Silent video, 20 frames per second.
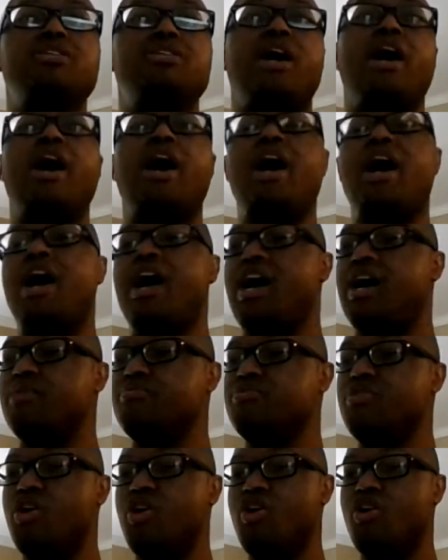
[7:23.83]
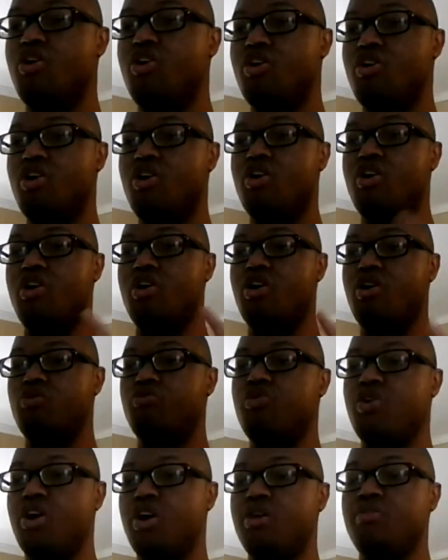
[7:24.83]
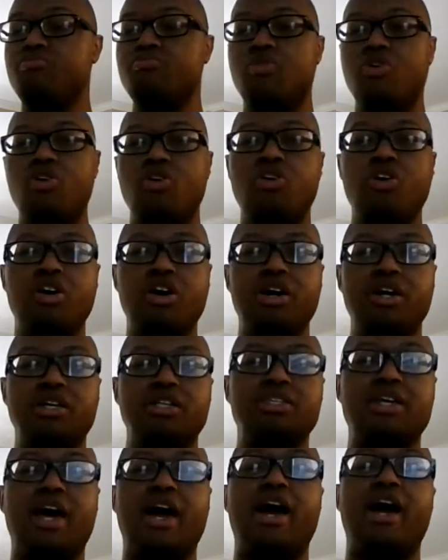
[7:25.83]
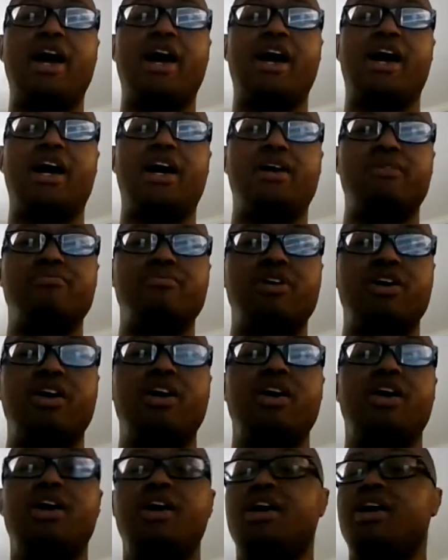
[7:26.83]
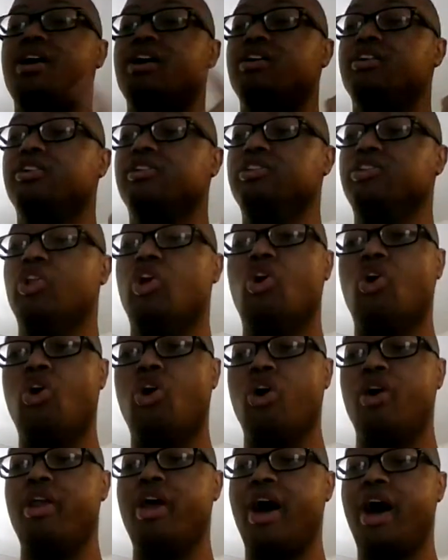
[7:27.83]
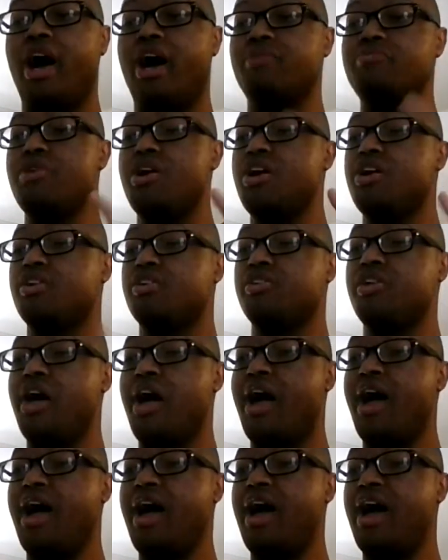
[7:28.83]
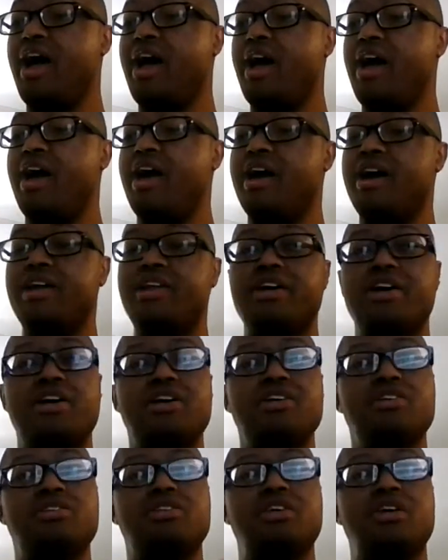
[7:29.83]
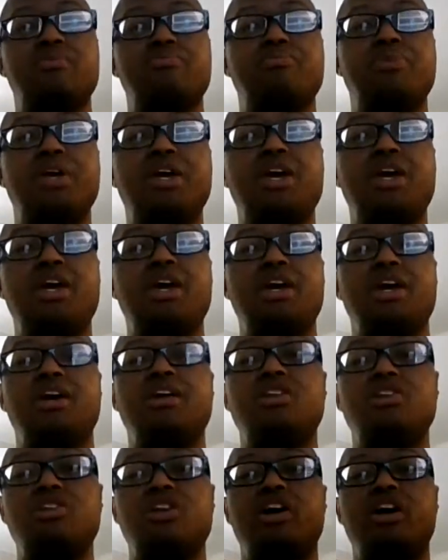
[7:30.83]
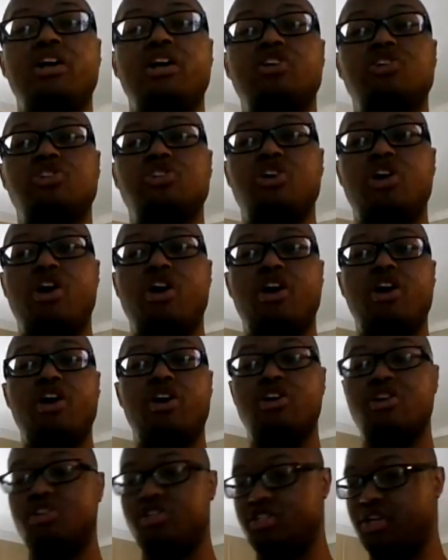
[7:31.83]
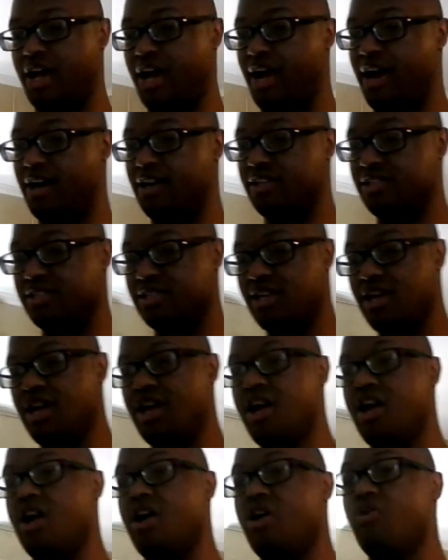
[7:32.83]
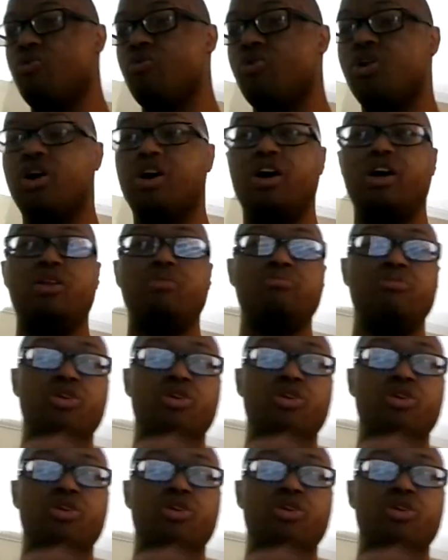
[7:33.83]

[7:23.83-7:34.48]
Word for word: time, Lord, one more time. Lord, I'm glad to be in the church house one